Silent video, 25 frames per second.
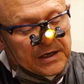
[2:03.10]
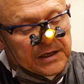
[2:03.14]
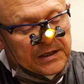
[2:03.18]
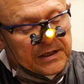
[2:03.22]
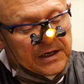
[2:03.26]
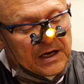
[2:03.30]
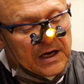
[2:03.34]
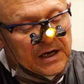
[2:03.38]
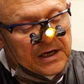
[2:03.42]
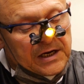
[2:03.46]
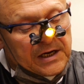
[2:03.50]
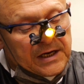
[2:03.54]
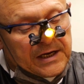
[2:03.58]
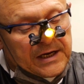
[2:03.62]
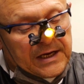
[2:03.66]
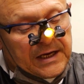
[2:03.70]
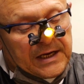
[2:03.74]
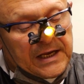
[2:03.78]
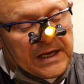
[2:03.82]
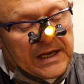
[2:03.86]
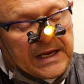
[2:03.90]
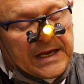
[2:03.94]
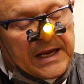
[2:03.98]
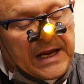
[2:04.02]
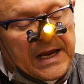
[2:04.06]
now
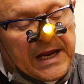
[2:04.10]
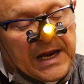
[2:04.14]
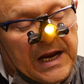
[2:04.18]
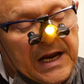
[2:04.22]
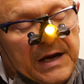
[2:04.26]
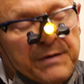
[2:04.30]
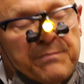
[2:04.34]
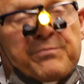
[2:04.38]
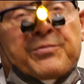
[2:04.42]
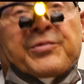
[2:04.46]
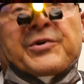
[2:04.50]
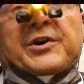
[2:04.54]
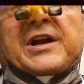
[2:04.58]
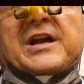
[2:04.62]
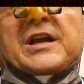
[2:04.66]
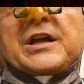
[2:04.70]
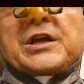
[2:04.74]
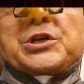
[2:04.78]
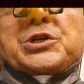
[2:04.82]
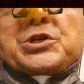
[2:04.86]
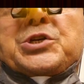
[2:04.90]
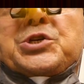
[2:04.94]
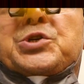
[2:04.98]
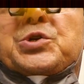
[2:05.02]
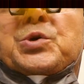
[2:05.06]
he can bring
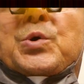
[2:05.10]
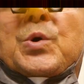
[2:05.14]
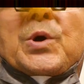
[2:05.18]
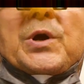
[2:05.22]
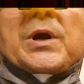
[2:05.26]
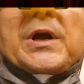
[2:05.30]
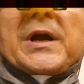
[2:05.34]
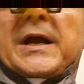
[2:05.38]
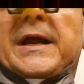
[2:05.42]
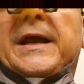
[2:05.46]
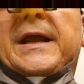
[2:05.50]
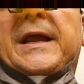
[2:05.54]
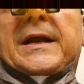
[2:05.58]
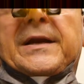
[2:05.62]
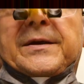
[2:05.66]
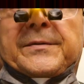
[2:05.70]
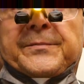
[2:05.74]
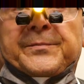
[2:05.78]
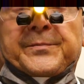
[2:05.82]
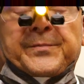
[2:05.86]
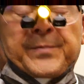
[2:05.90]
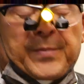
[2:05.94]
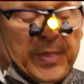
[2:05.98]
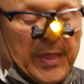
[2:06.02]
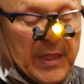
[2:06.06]
his jaw
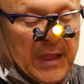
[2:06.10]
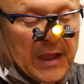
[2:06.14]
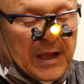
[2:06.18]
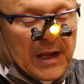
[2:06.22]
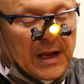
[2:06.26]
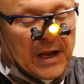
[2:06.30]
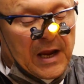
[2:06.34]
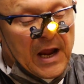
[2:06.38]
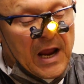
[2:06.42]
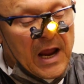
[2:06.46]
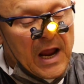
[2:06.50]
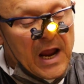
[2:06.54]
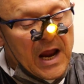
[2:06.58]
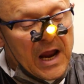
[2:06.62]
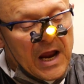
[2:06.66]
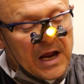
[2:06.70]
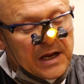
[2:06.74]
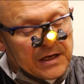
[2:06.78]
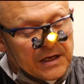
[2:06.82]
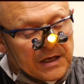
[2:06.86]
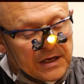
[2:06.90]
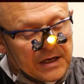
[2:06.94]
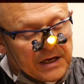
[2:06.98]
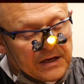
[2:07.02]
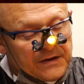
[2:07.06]
in,
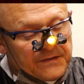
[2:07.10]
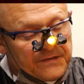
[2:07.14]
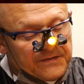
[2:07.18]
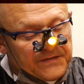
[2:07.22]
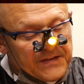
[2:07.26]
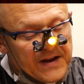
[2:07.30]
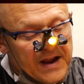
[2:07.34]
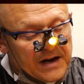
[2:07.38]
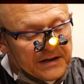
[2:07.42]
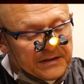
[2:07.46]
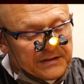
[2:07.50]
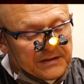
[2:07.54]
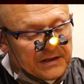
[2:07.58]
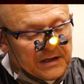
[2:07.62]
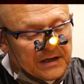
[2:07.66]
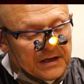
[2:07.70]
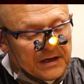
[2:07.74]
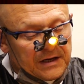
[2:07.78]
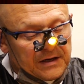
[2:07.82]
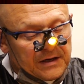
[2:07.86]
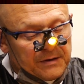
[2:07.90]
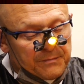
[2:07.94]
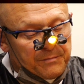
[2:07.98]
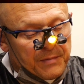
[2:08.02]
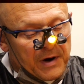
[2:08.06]
and in fact,
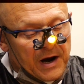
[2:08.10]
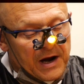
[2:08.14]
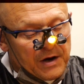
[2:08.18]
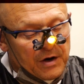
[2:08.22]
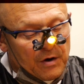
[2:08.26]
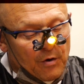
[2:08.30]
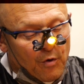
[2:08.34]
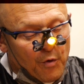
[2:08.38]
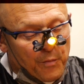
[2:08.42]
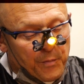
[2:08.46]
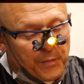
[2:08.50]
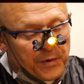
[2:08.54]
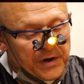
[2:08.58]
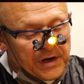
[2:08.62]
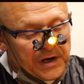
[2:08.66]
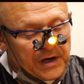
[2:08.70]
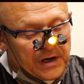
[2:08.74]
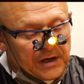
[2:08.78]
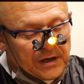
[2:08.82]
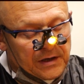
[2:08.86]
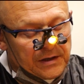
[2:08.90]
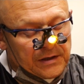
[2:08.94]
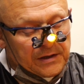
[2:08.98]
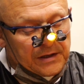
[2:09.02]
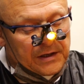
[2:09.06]
by
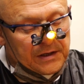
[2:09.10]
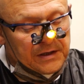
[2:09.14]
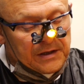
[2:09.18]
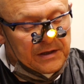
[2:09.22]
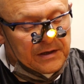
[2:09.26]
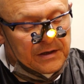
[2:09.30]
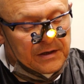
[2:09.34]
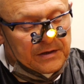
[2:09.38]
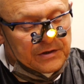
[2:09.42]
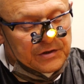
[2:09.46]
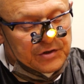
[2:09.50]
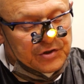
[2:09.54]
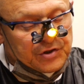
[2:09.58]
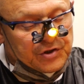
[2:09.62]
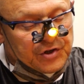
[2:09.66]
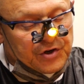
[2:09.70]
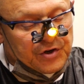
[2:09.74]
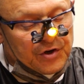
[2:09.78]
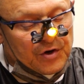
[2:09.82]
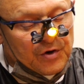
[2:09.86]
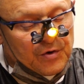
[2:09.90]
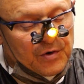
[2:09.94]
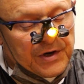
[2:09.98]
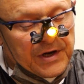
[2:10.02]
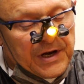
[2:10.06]
opening the
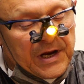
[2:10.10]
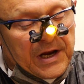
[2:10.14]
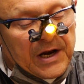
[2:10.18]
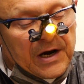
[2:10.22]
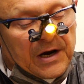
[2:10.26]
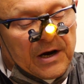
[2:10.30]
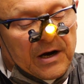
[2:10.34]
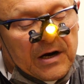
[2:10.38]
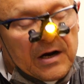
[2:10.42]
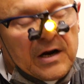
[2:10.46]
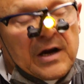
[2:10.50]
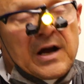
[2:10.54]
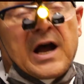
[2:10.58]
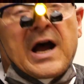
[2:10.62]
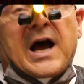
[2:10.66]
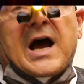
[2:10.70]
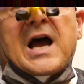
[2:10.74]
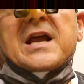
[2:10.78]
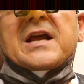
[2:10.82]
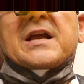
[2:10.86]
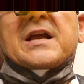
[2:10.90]
screw in here, I